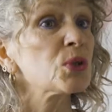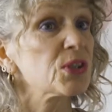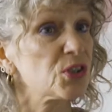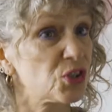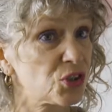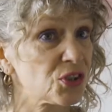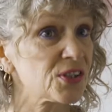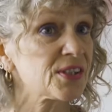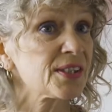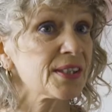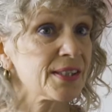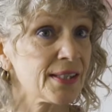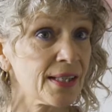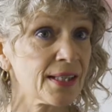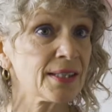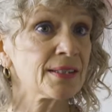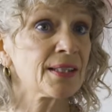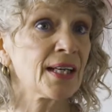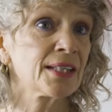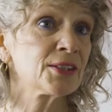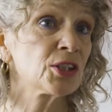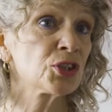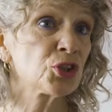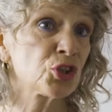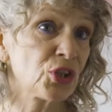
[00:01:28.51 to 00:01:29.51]
which is a,
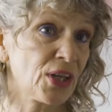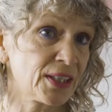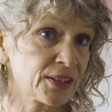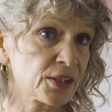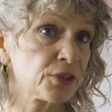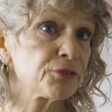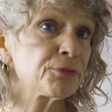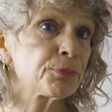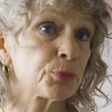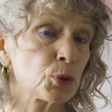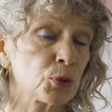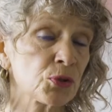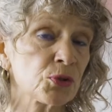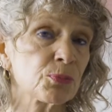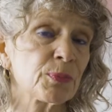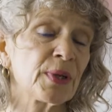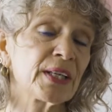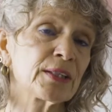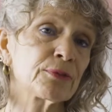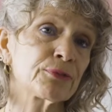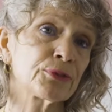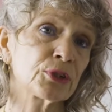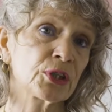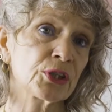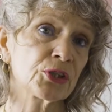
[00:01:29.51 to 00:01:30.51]
a, an attractive
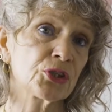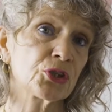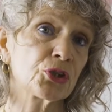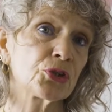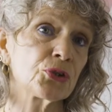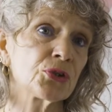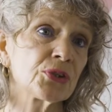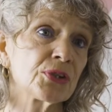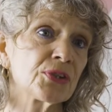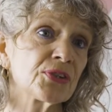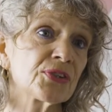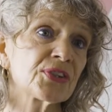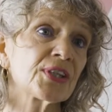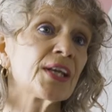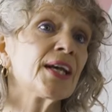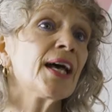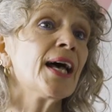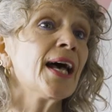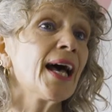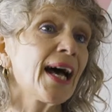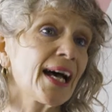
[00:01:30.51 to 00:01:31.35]
prospect for our students,